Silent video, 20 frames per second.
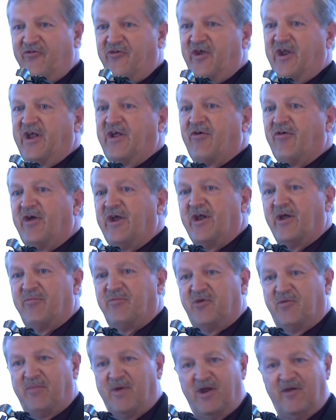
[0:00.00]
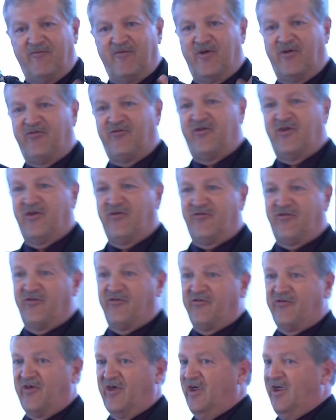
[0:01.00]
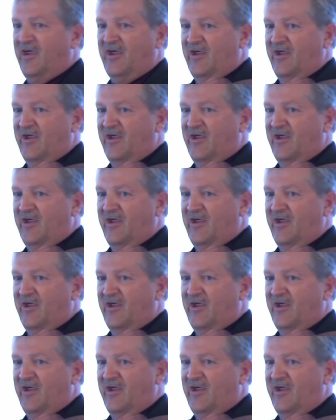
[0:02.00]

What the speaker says: city cleanup to benefit citizens.